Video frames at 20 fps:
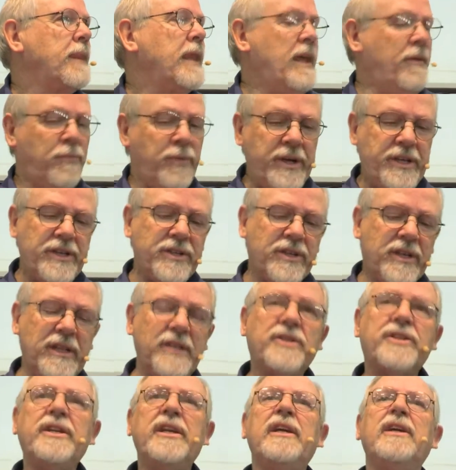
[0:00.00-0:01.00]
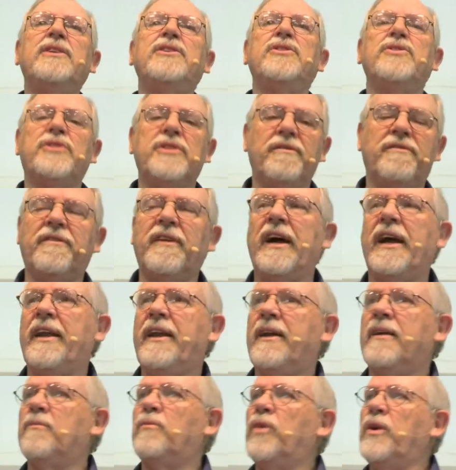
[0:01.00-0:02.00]
if we just continue to
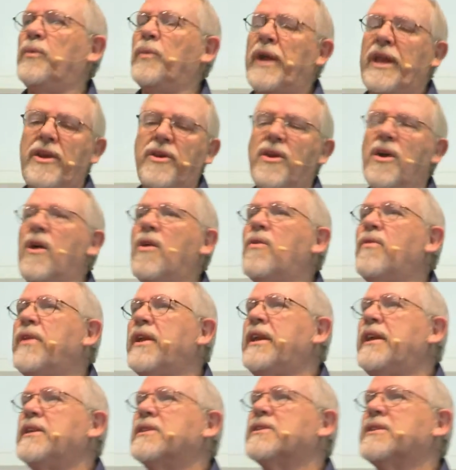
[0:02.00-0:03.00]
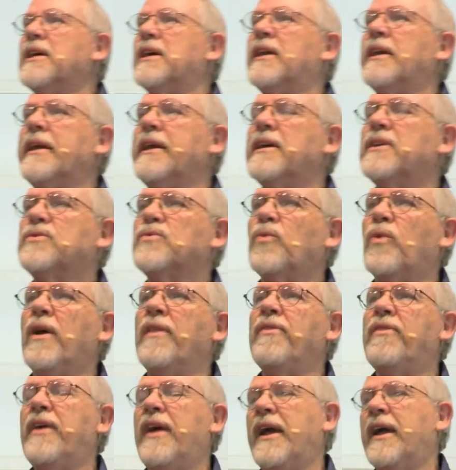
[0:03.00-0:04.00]
fight Him when we know that He's telling us
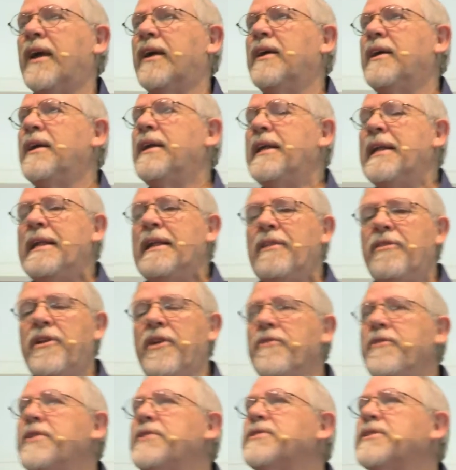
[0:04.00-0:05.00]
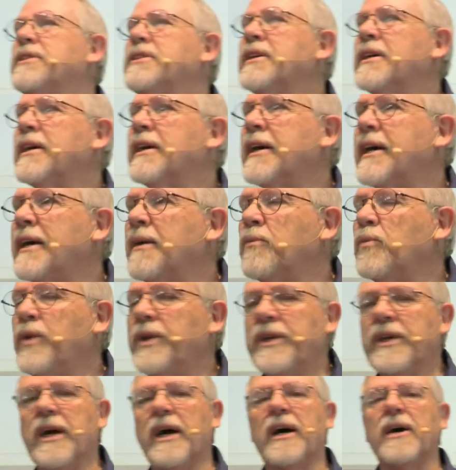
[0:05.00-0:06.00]
one thing, there is a time
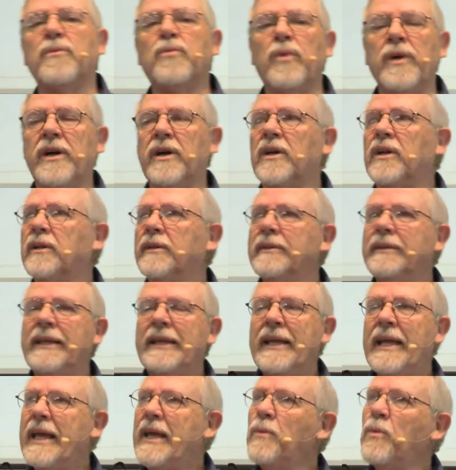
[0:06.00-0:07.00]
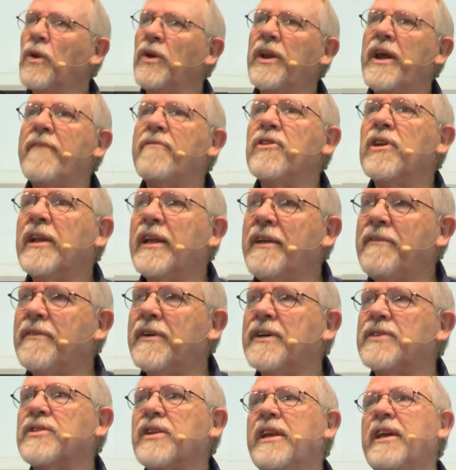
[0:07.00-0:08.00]
when God will, He will never leave
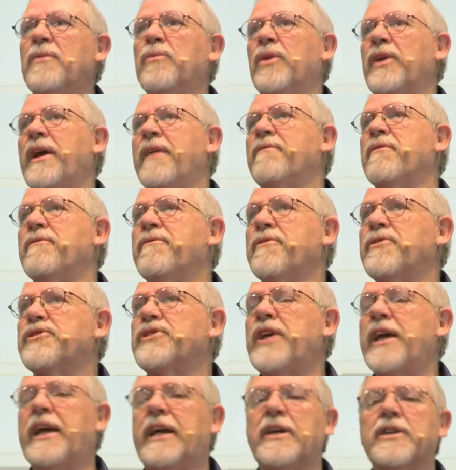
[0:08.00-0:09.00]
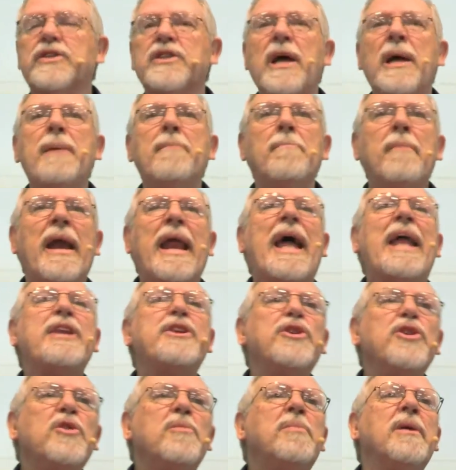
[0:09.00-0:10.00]
us and He will never forsake us. But I
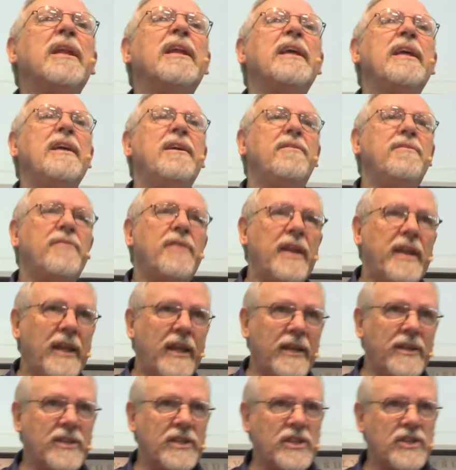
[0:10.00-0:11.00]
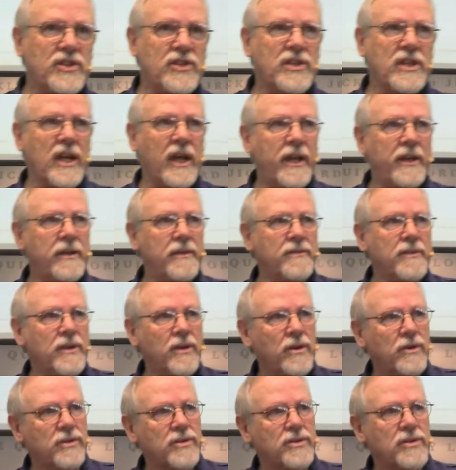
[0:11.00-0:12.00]
do believe that He just kind of
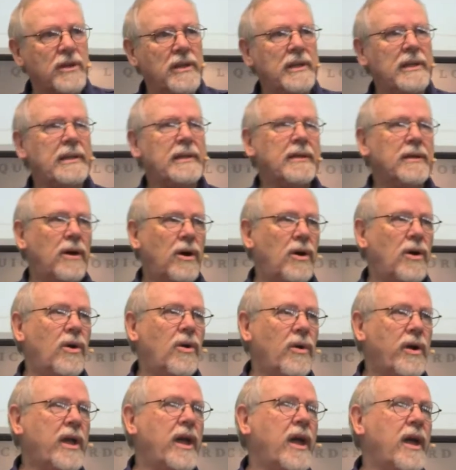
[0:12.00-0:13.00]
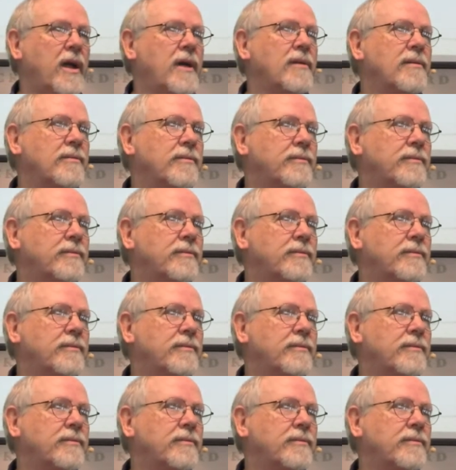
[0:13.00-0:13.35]
goes, okay,